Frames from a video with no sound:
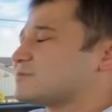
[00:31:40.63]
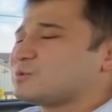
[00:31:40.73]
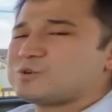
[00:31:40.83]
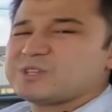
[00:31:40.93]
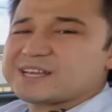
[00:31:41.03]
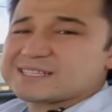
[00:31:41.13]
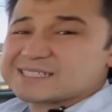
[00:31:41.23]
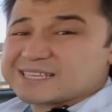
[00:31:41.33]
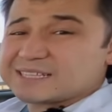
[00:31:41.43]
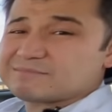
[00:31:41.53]
What do you guys
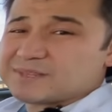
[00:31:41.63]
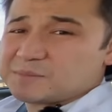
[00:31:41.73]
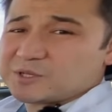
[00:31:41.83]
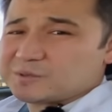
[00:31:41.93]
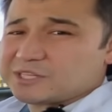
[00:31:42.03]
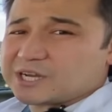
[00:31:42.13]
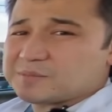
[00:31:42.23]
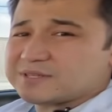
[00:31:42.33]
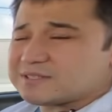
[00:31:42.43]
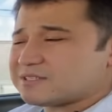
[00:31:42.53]
think? Let me know in the
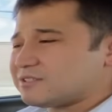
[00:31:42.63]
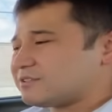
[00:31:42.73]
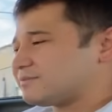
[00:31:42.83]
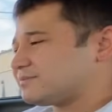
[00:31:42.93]
comments, you know.